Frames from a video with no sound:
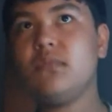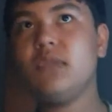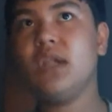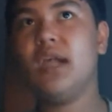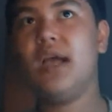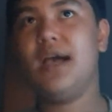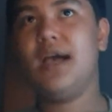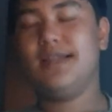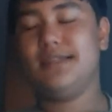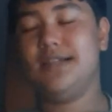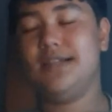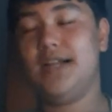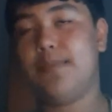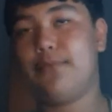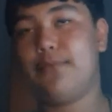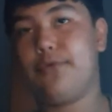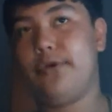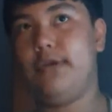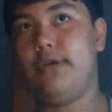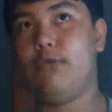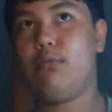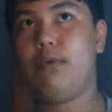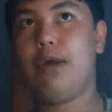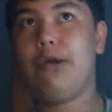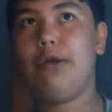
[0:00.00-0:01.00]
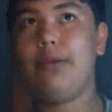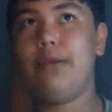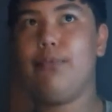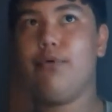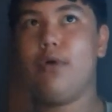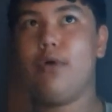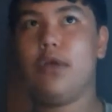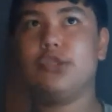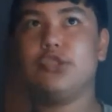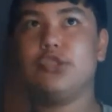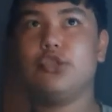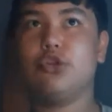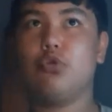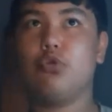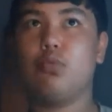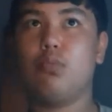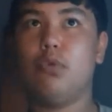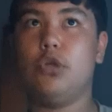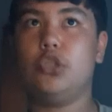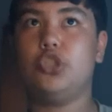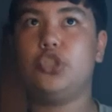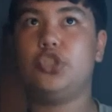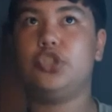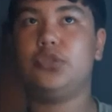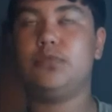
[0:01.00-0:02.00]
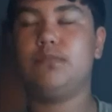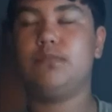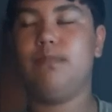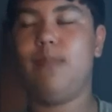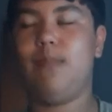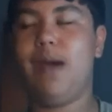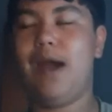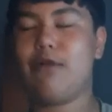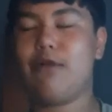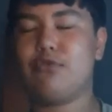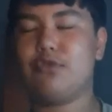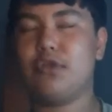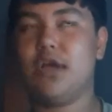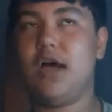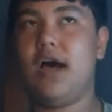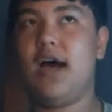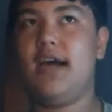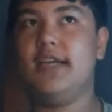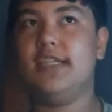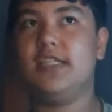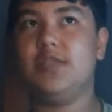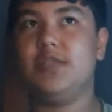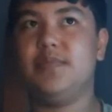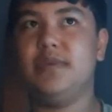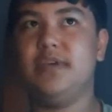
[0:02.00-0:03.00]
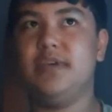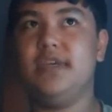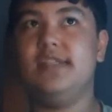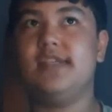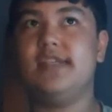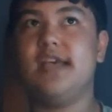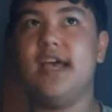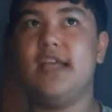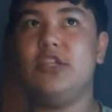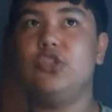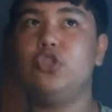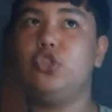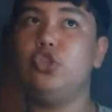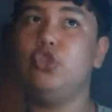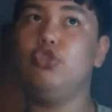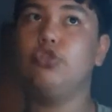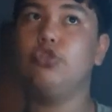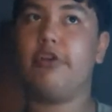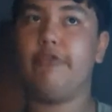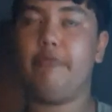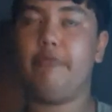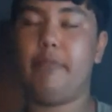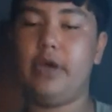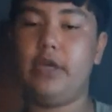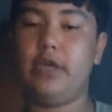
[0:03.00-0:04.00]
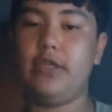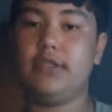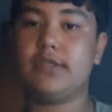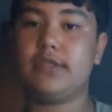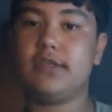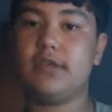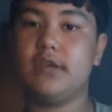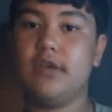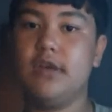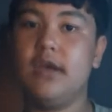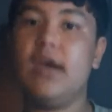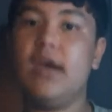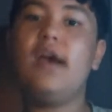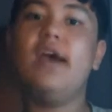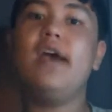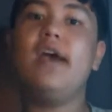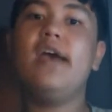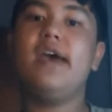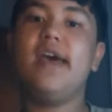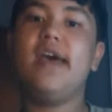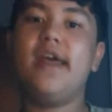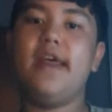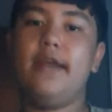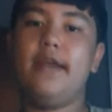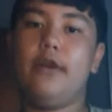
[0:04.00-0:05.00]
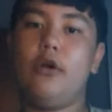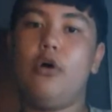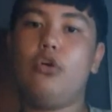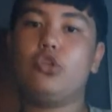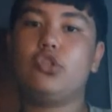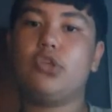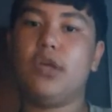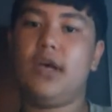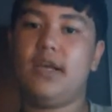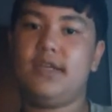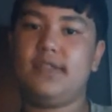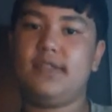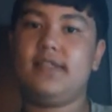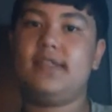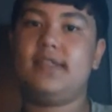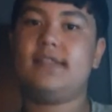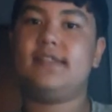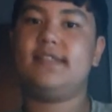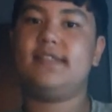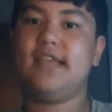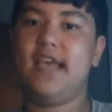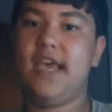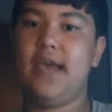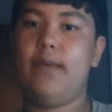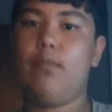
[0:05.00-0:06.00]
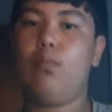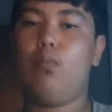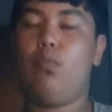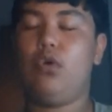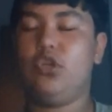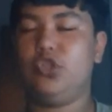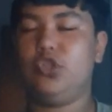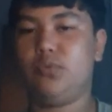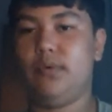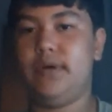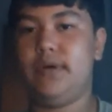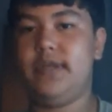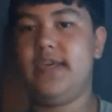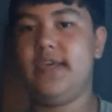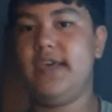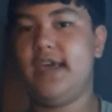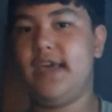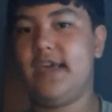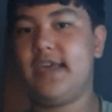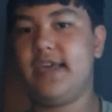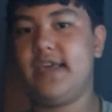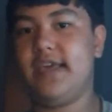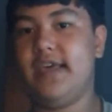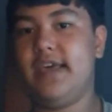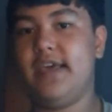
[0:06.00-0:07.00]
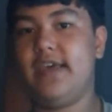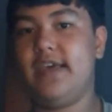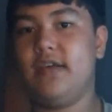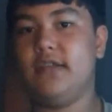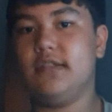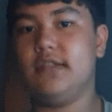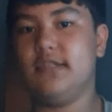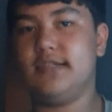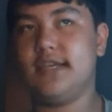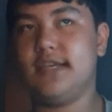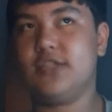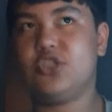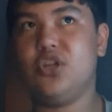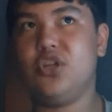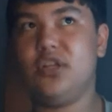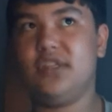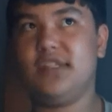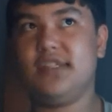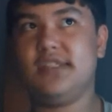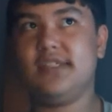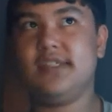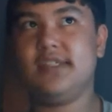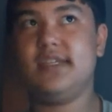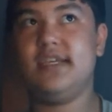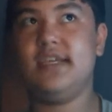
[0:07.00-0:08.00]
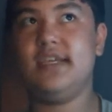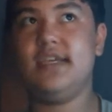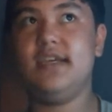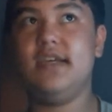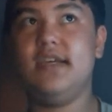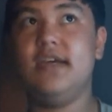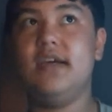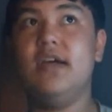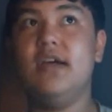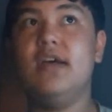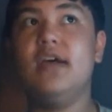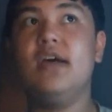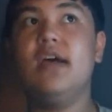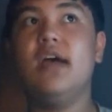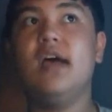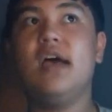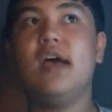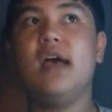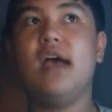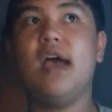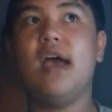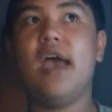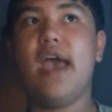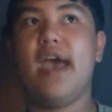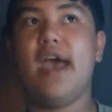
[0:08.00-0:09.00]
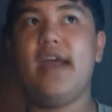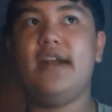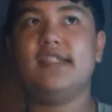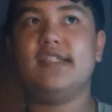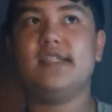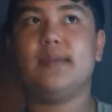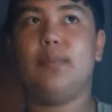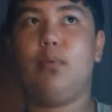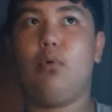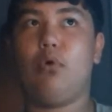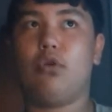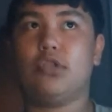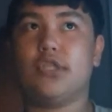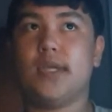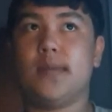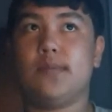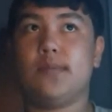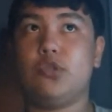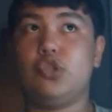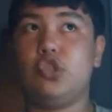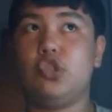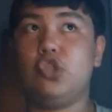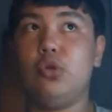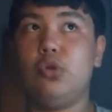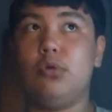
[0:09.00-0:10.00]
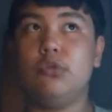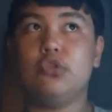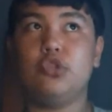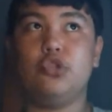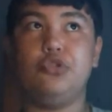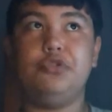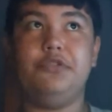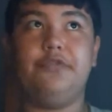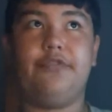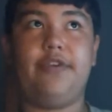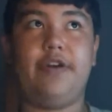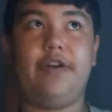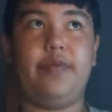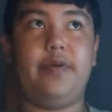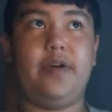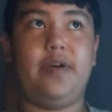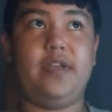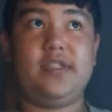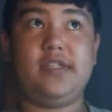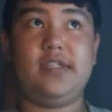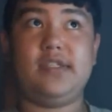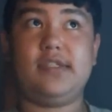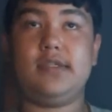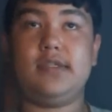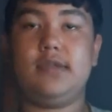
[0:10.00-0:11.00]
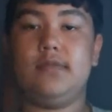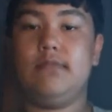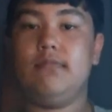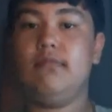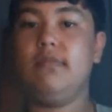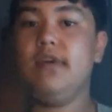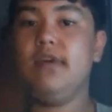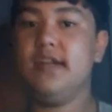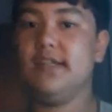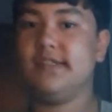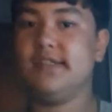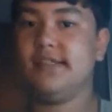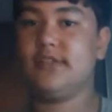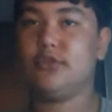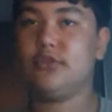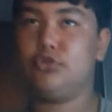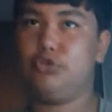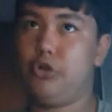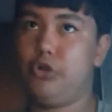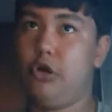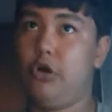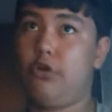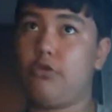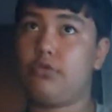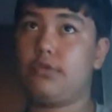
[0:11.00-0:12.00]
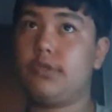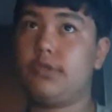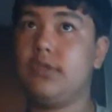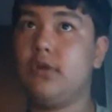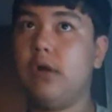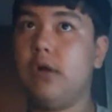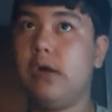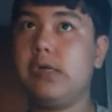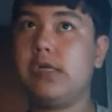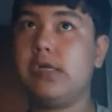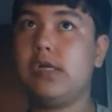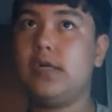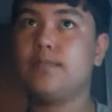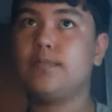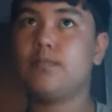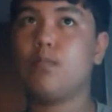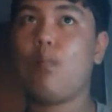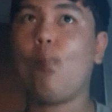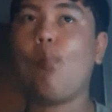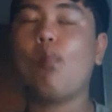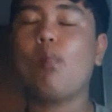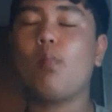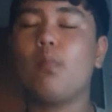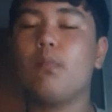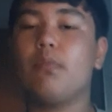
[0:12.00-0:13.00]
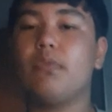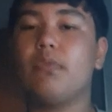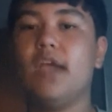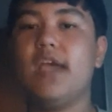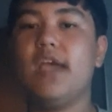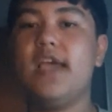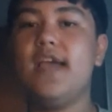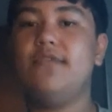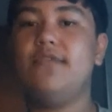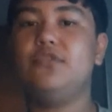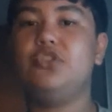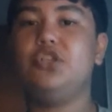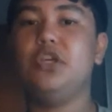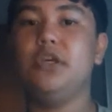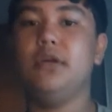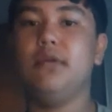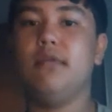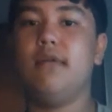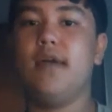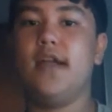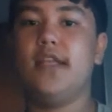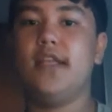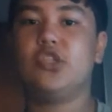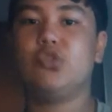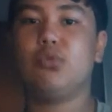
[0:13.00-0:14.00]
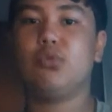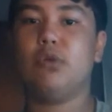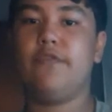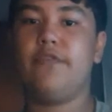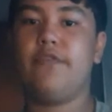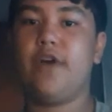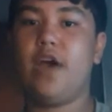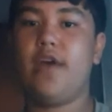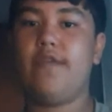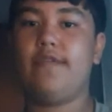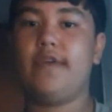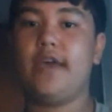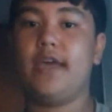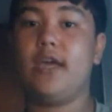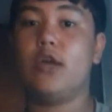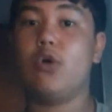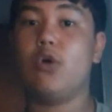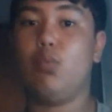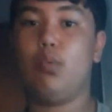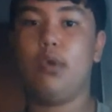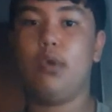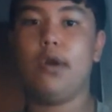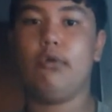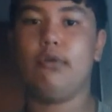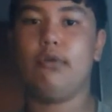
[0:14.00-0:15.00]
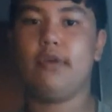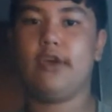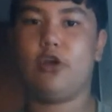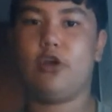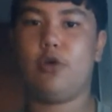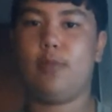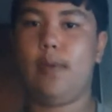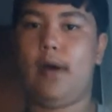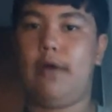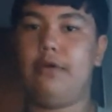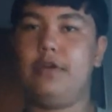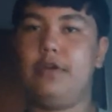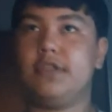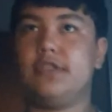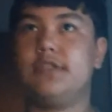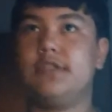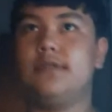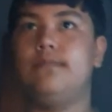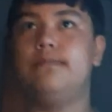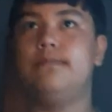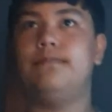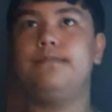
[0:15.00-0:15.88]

has an upgraded routing processor, which matters at high speeds, and 2 driver bays. It also has the same 128 gig detection SSD, and it supports up to 200 unified devices. It is $600. EFG, it's 25 gig. We don't care about it.